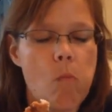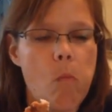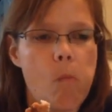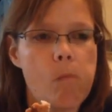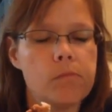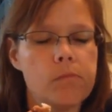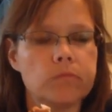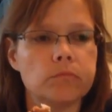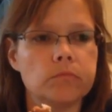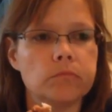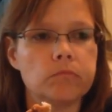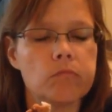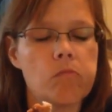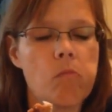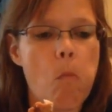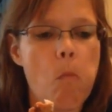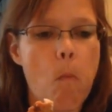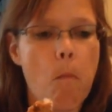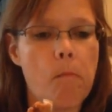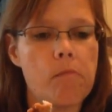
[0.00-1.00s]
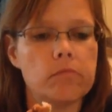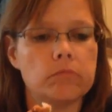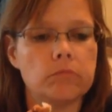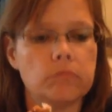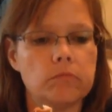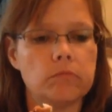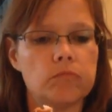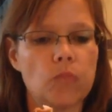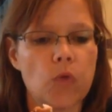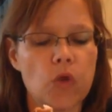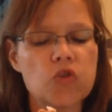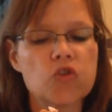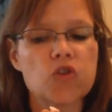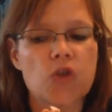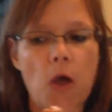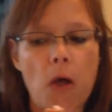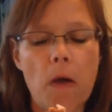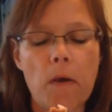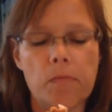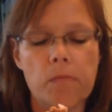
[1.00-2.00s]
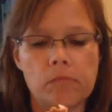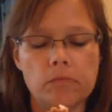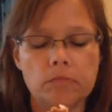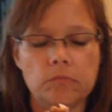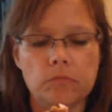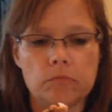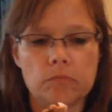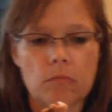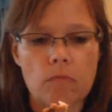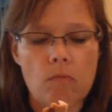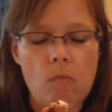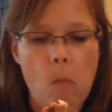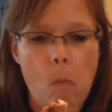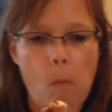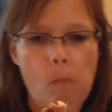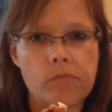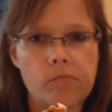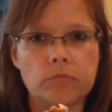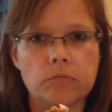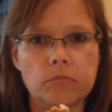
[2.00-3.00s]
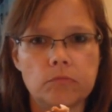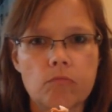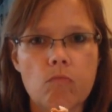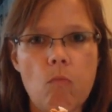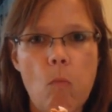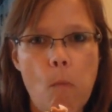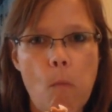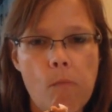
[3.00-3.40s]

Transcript: Mmm. That's good. The same filling as the